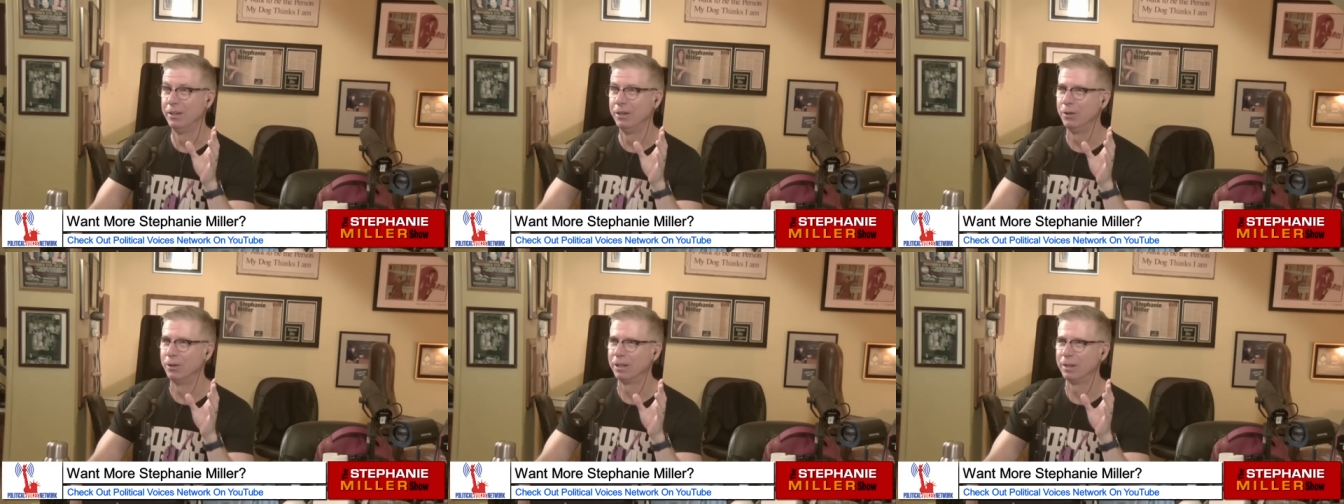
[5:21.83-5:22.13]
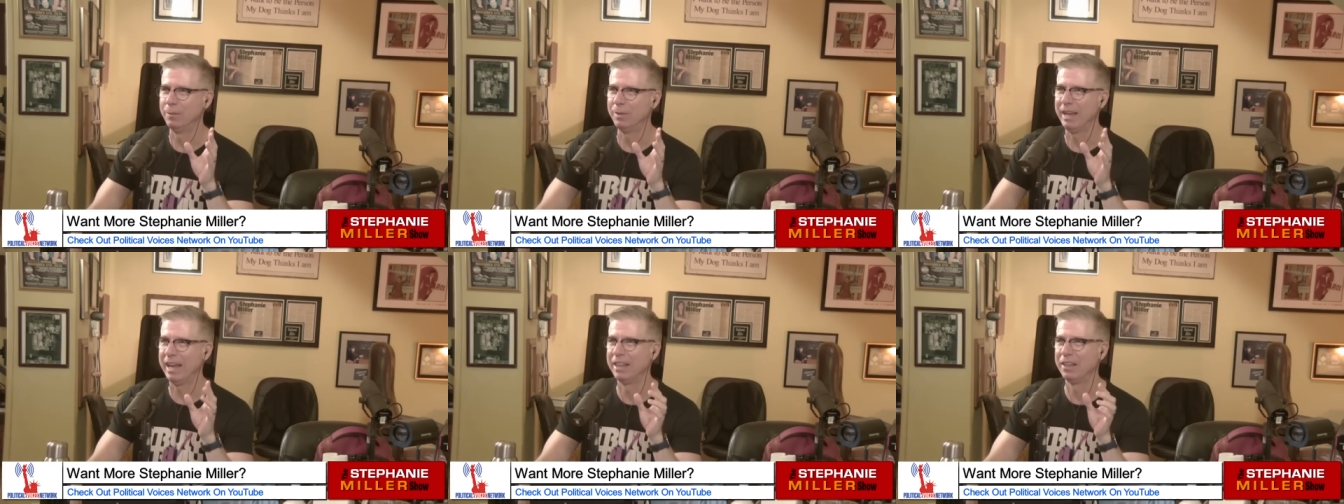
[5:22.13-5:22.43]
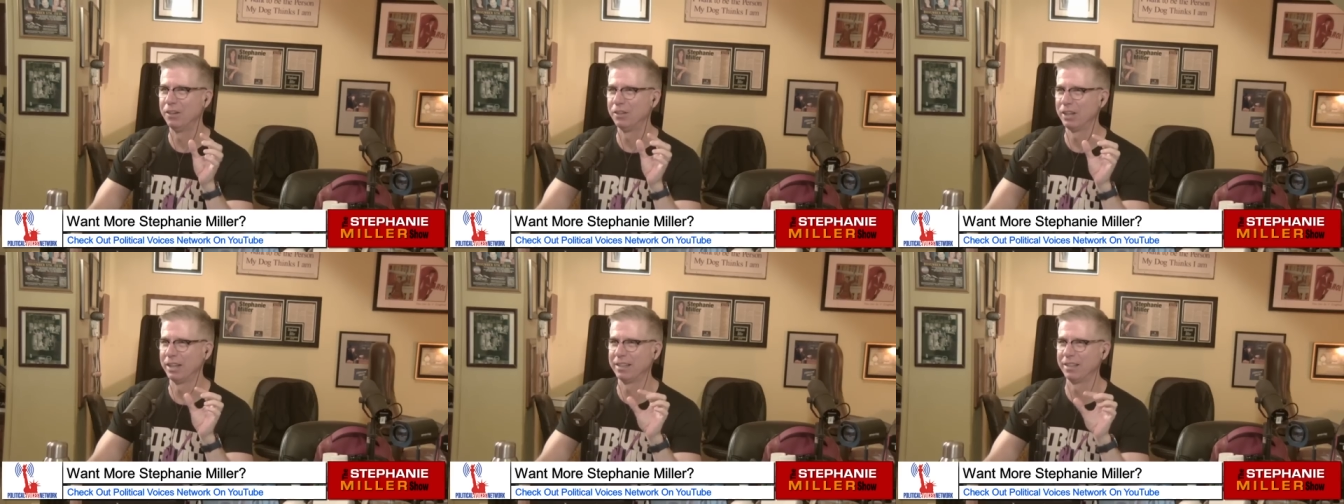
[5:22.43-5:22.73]
Who could it be? And
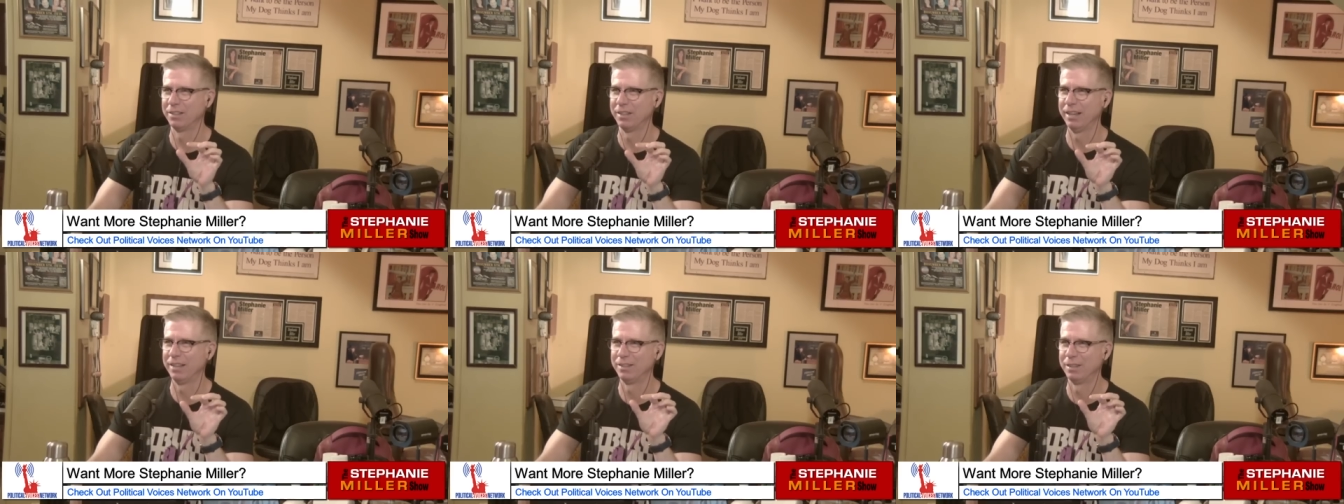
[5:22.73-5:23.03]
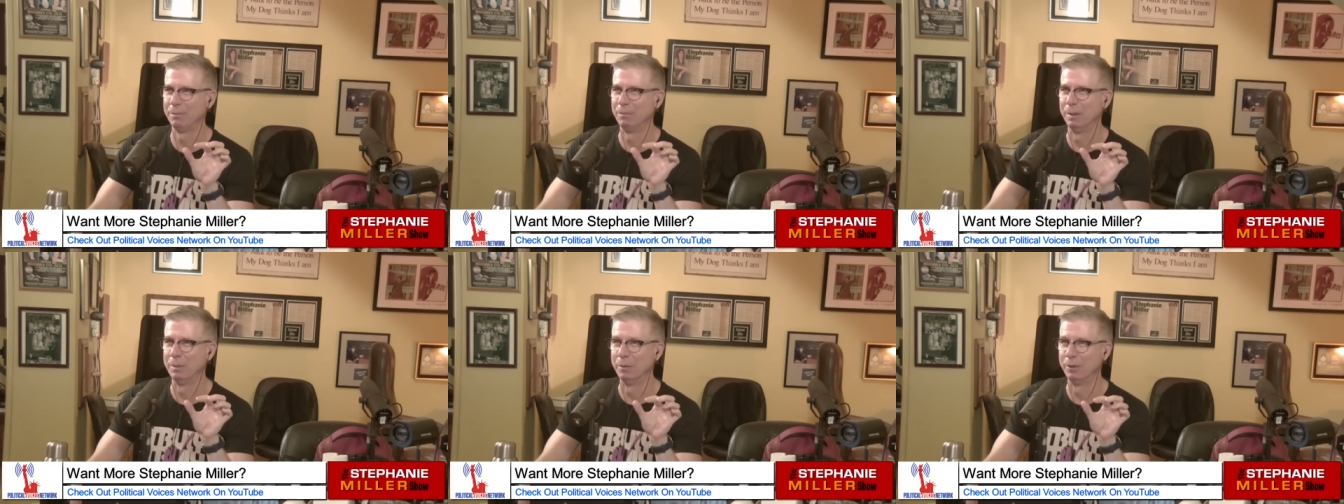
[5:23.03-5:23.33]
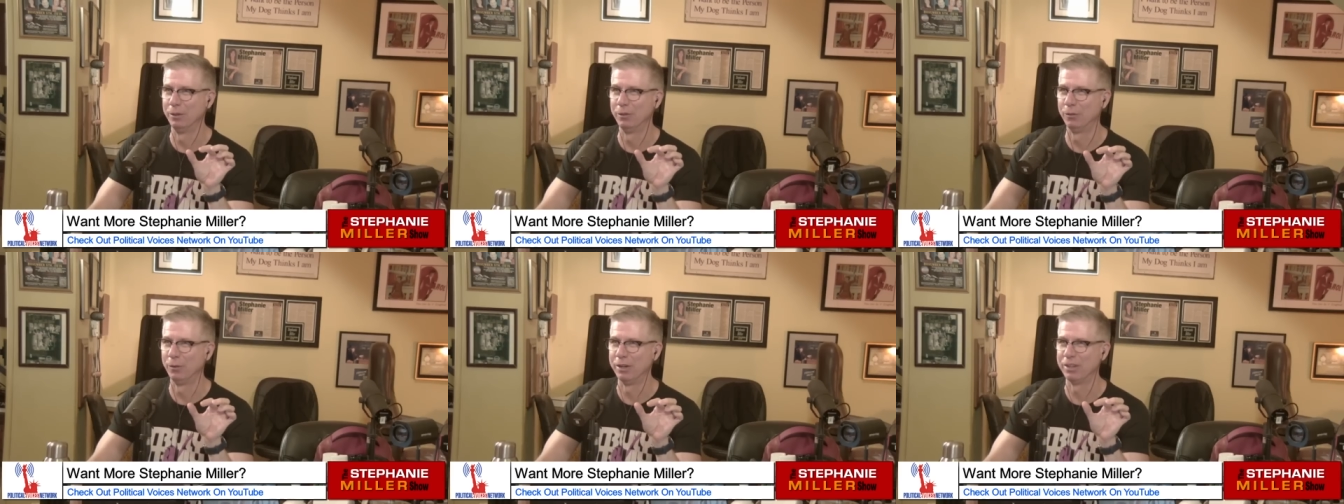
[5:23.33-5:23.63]
there's like this like subliminal
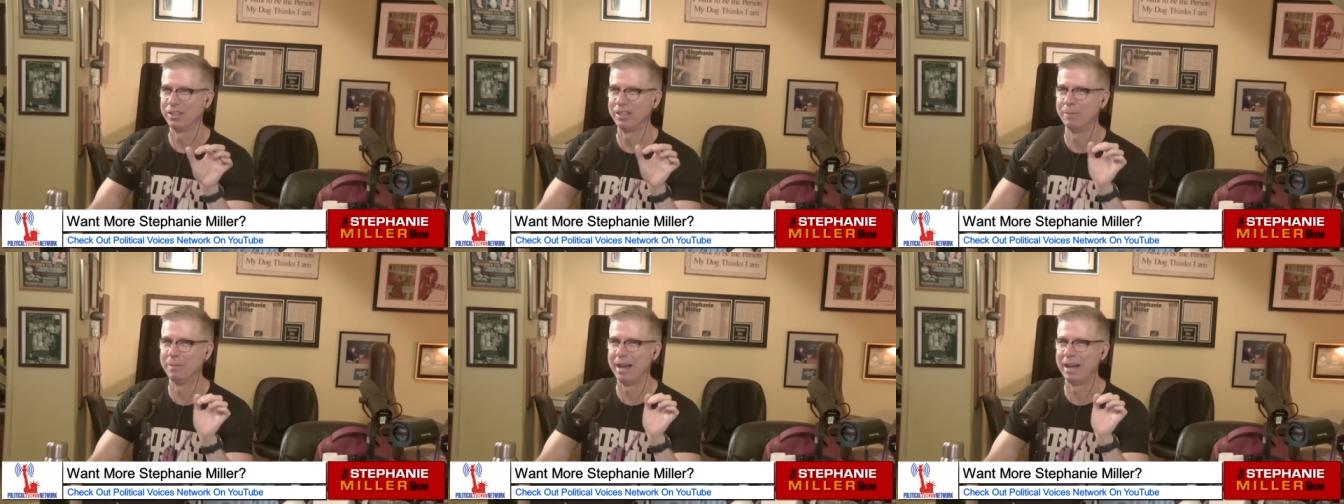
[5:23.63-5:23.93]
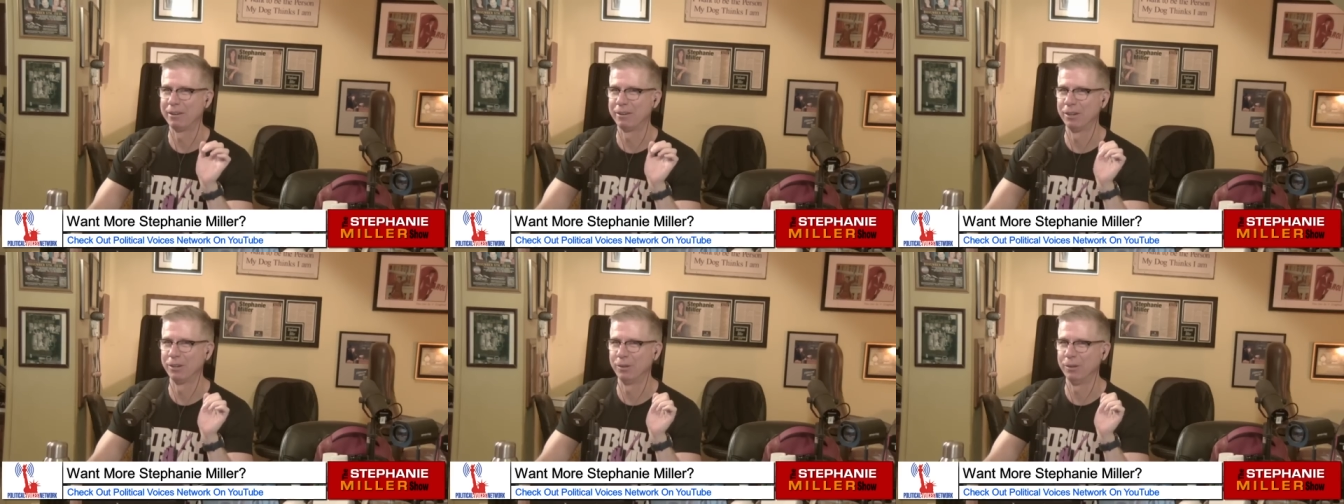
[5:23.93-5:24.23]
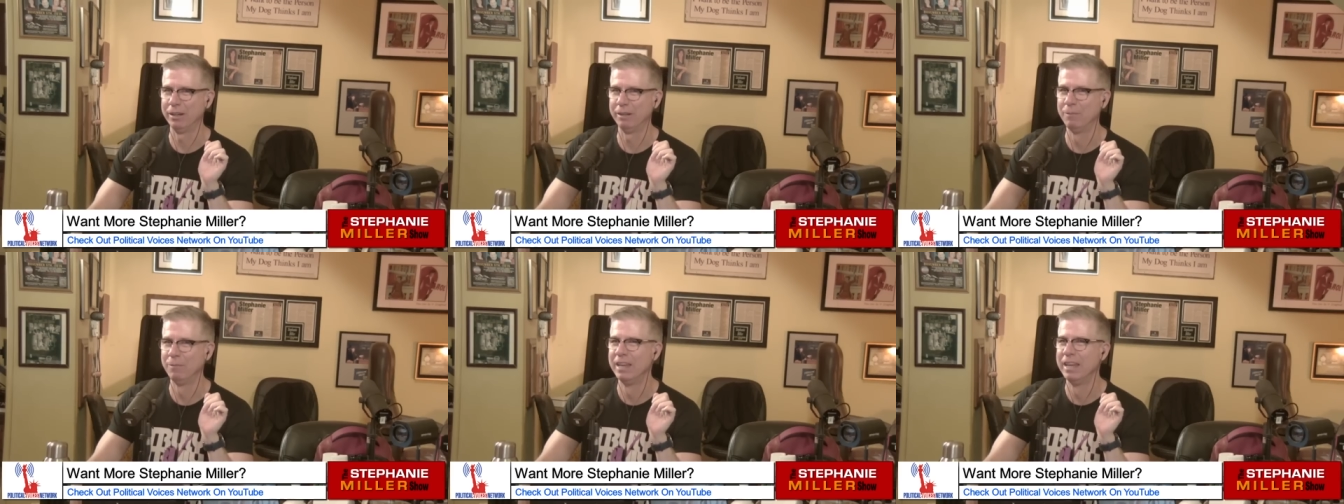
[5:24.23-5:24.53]
voice in the background
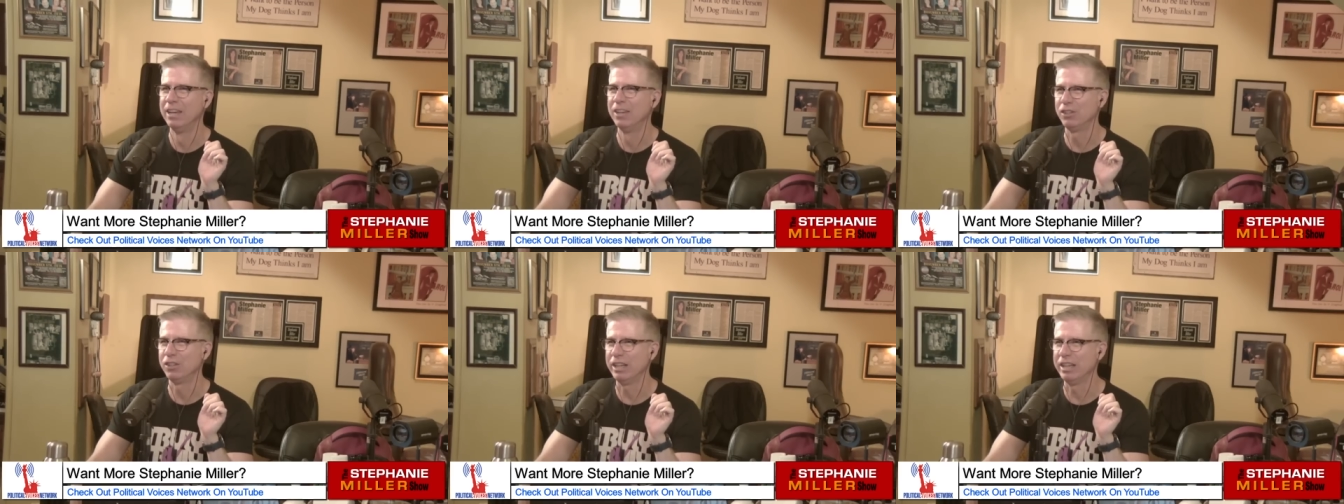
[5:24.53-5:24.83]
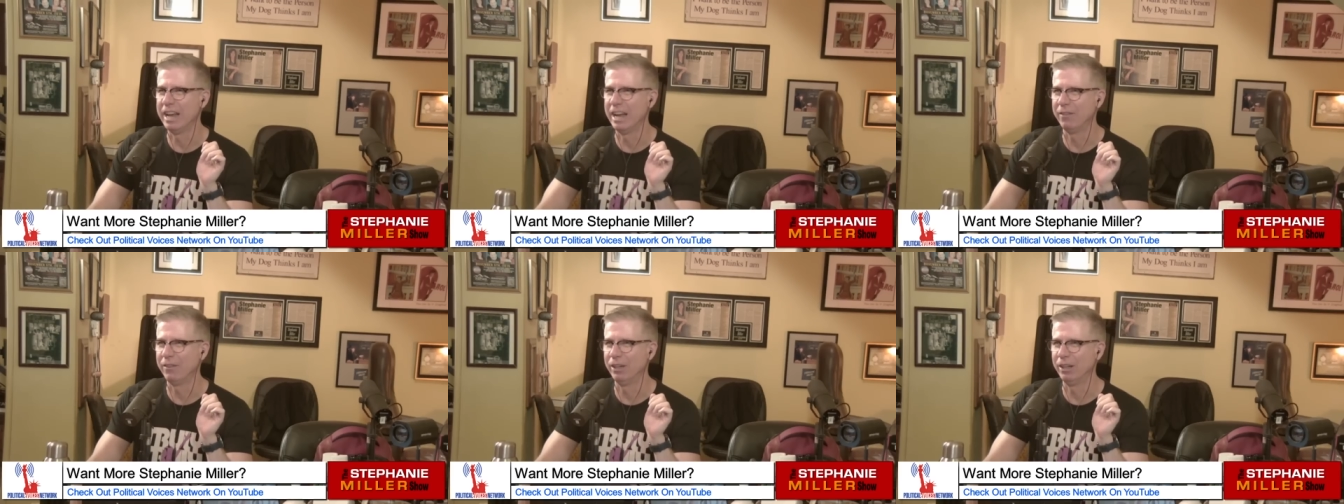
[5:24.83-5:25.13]
going, "She never